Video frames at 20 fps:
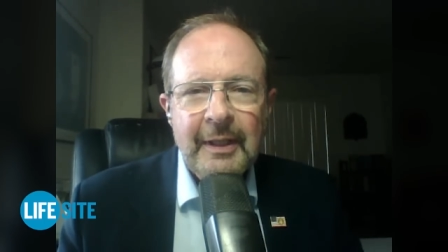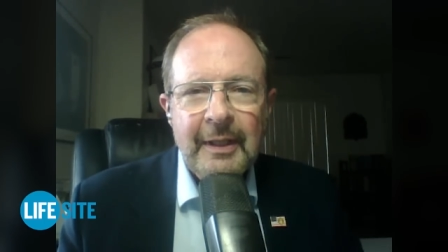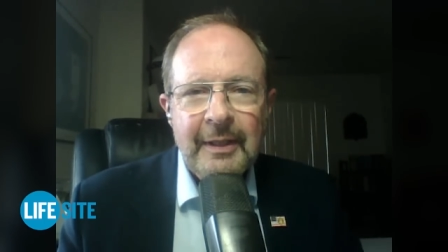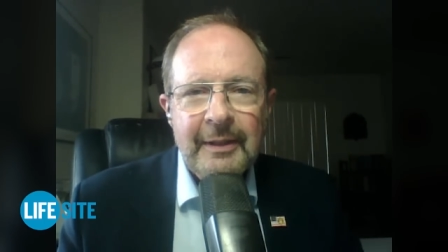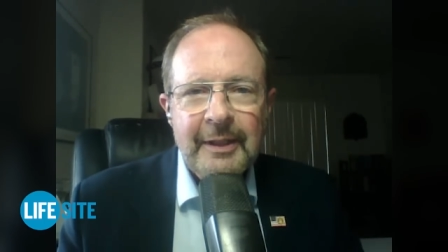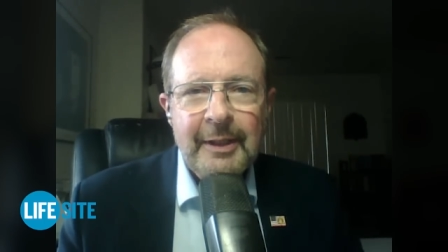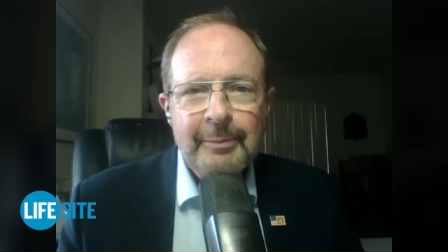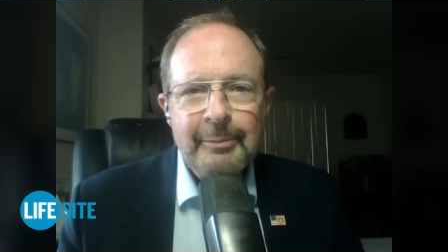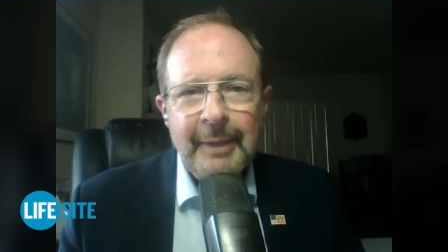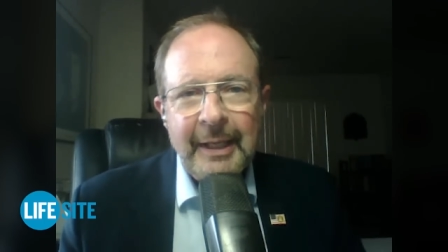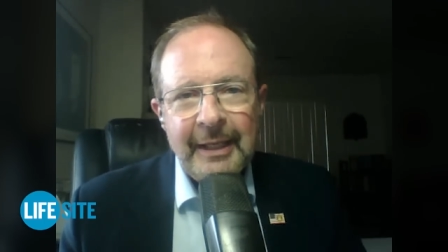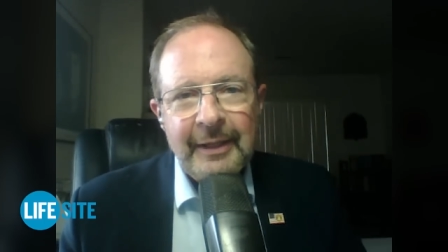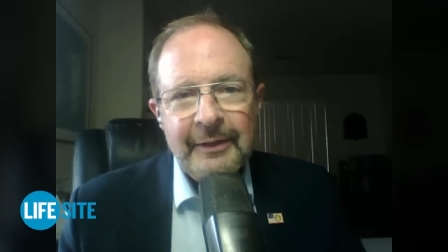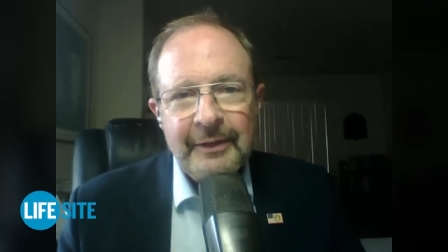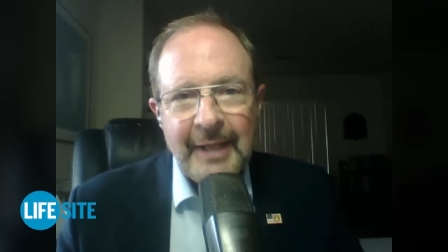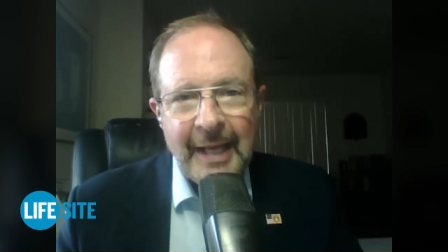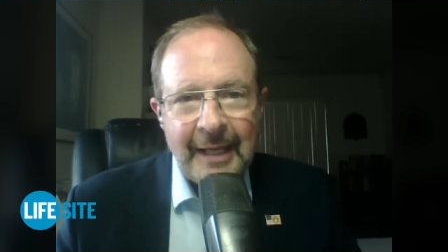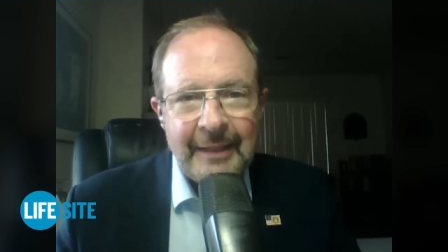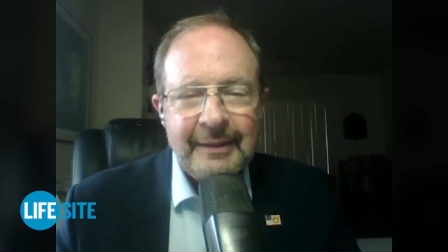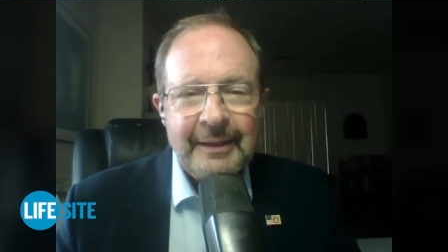that make
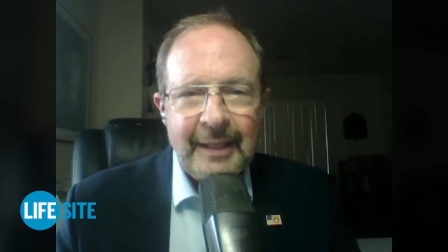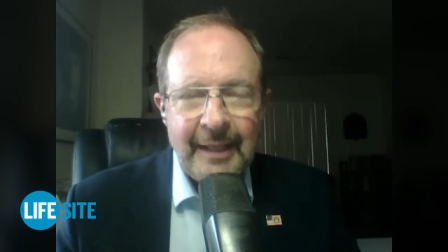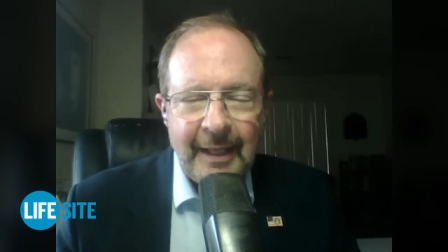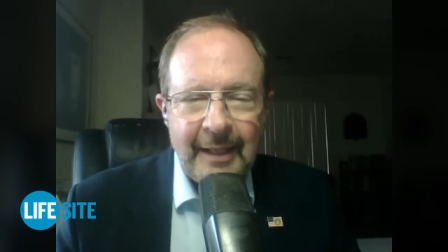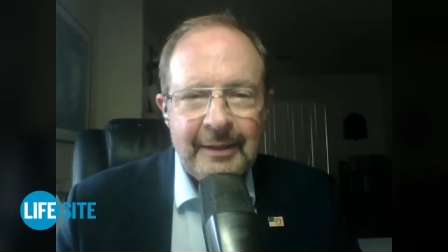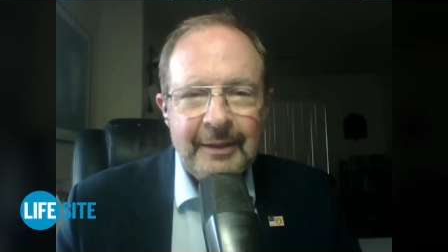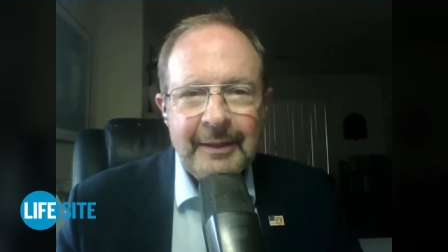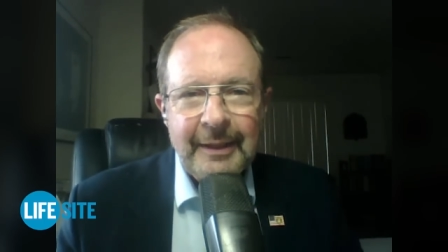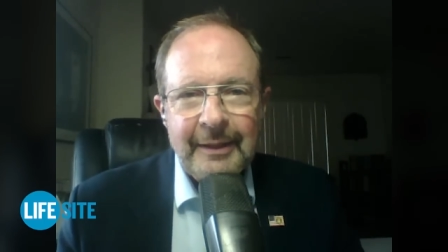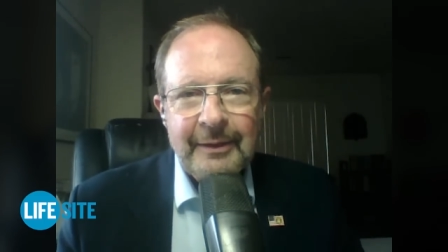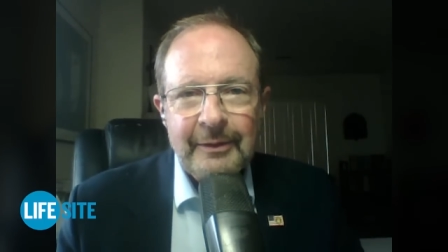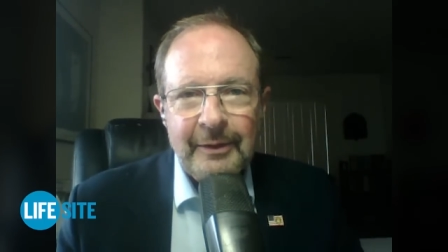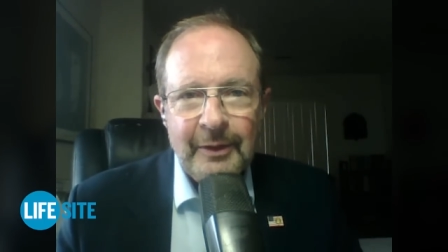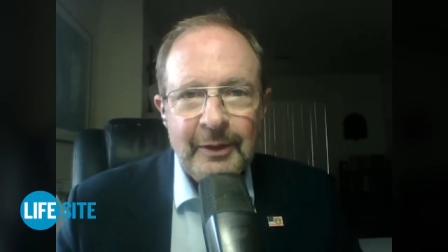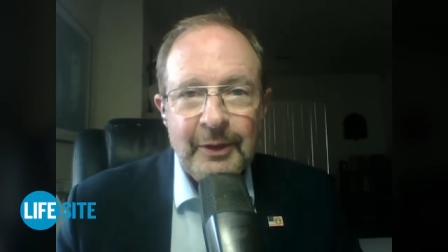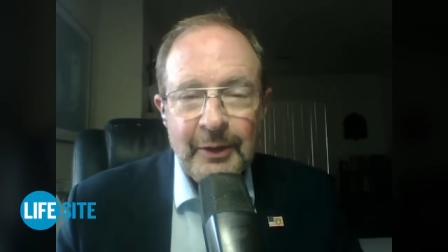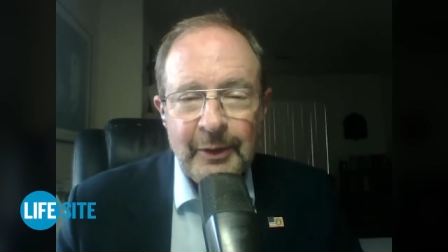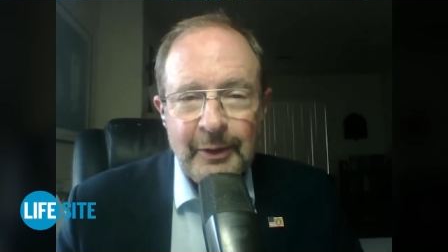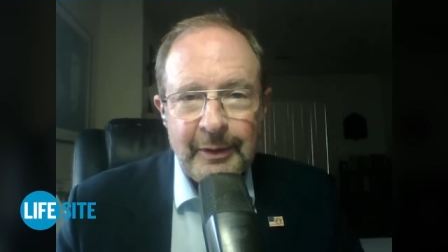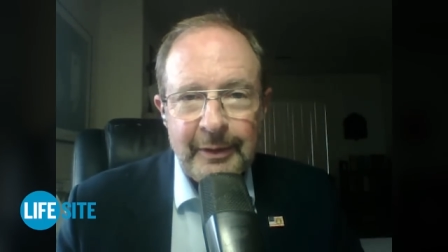that candidate look
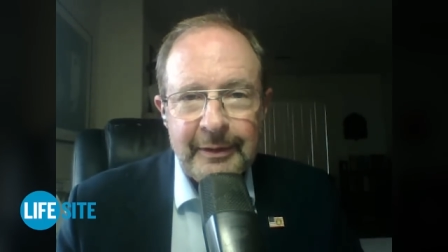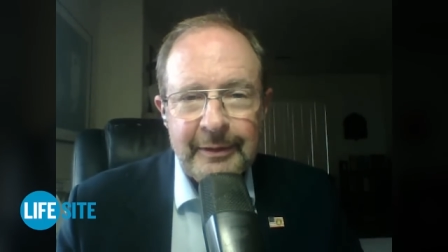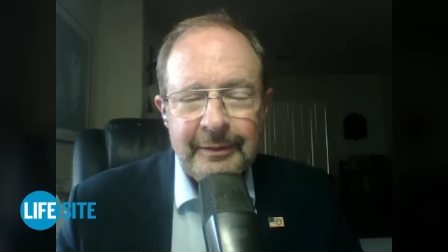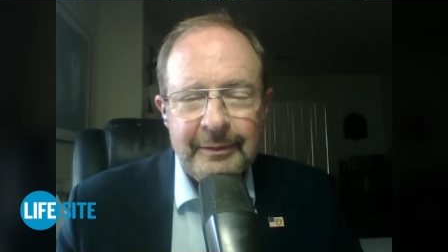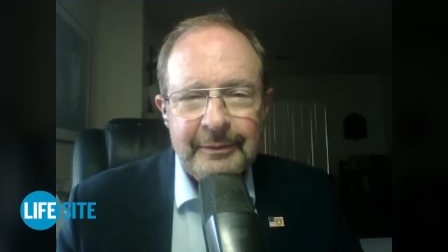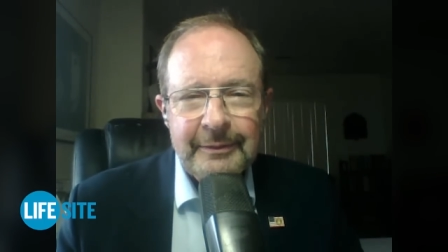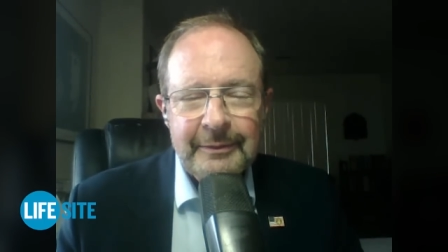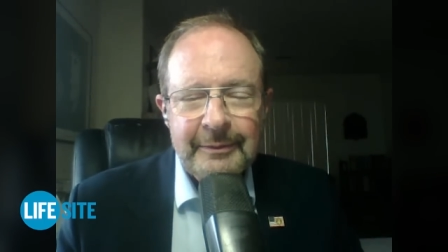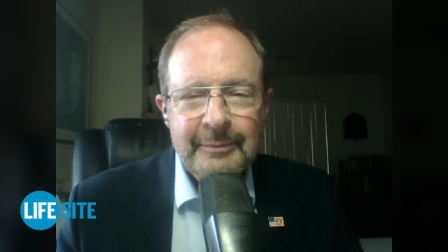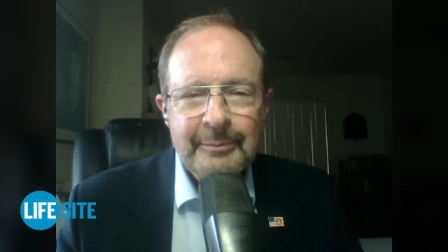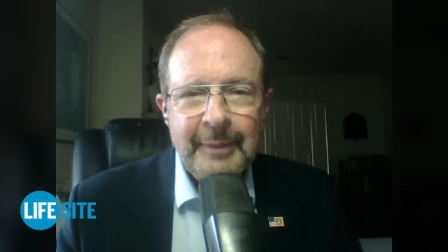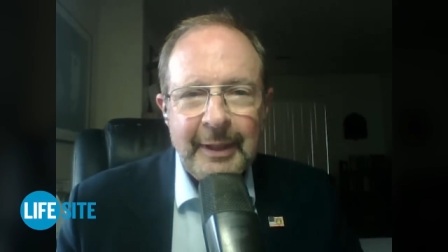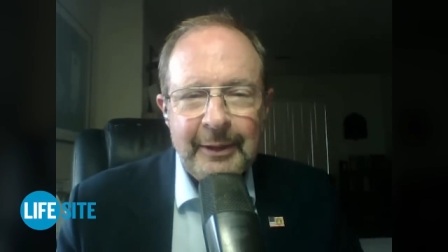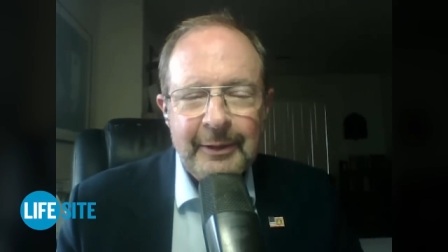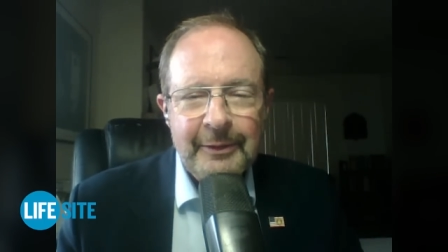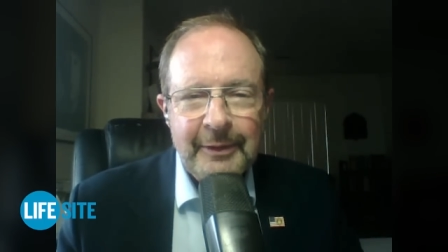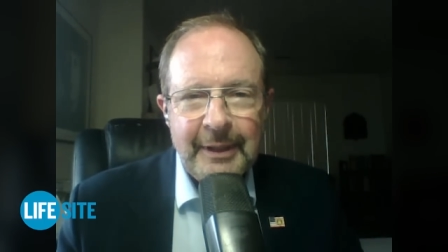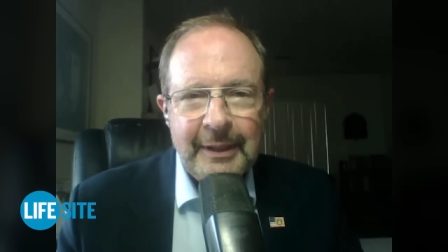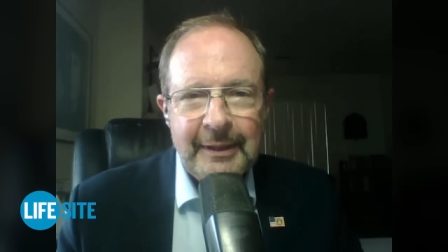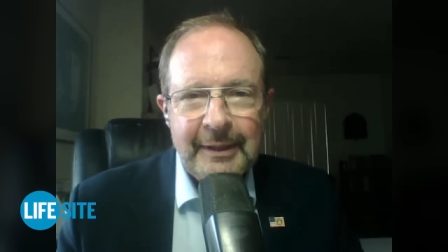good, better
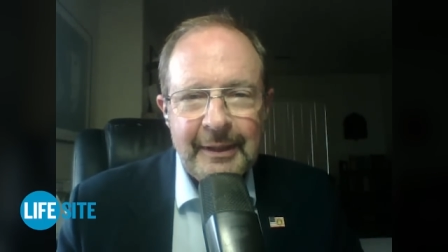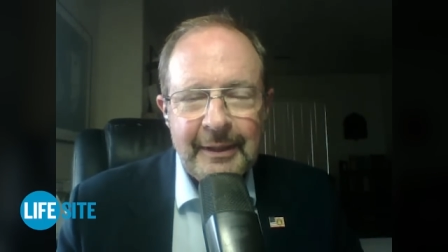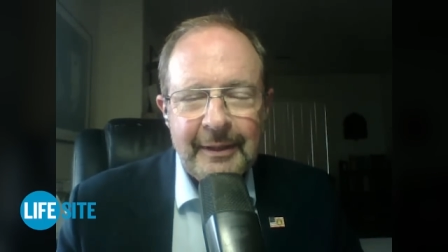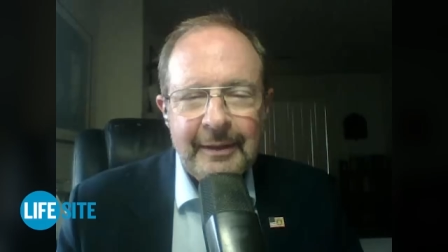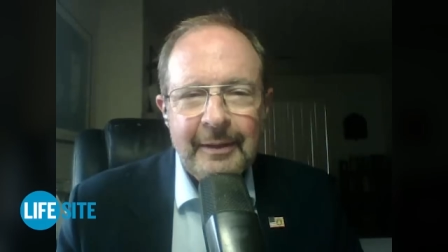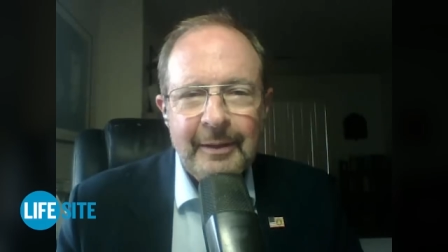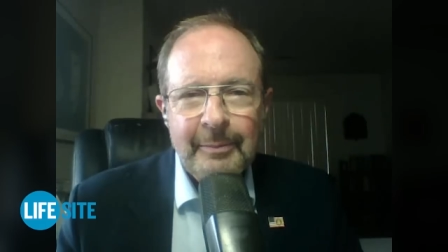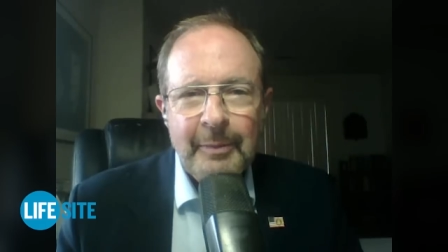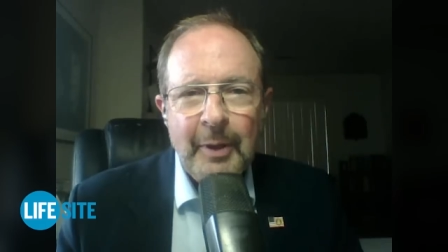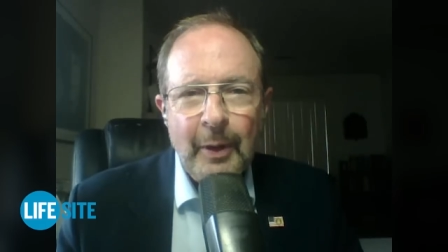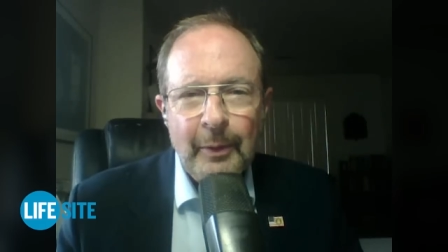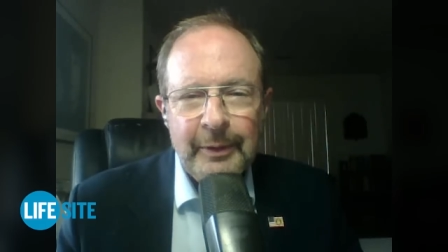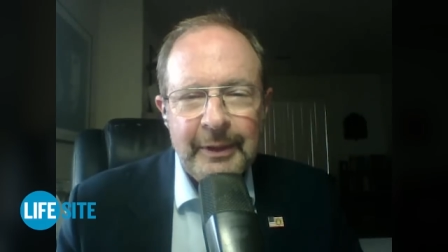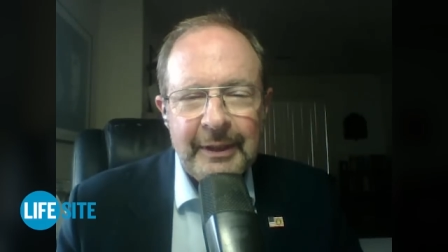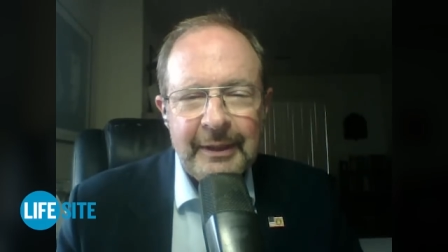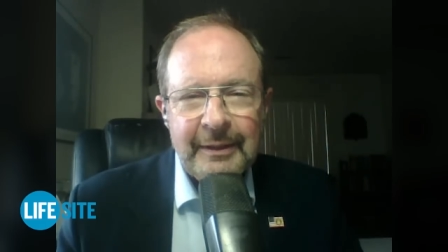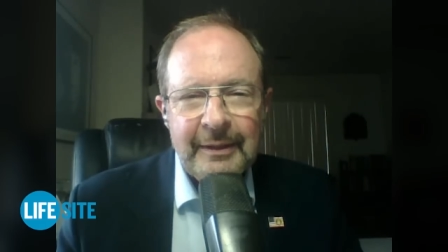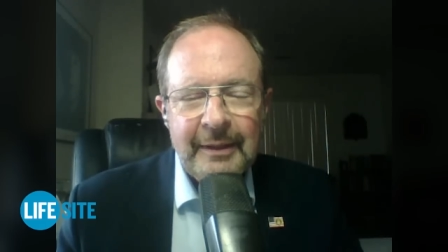than the opponent,